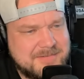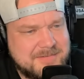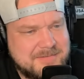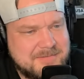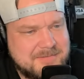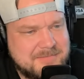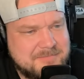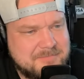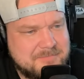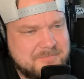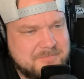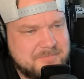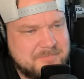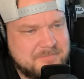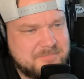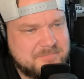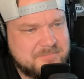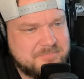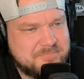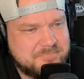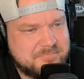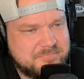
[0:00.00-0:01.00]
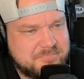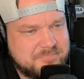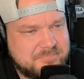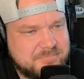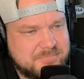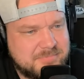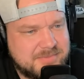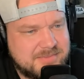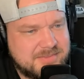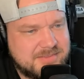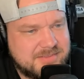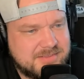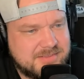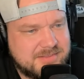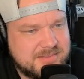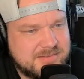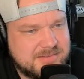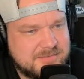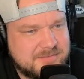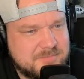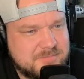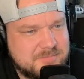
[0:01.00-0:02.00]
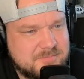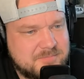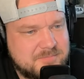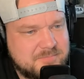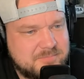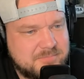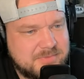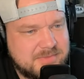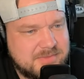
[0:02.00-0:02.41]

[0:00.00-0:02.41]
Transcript: (silence)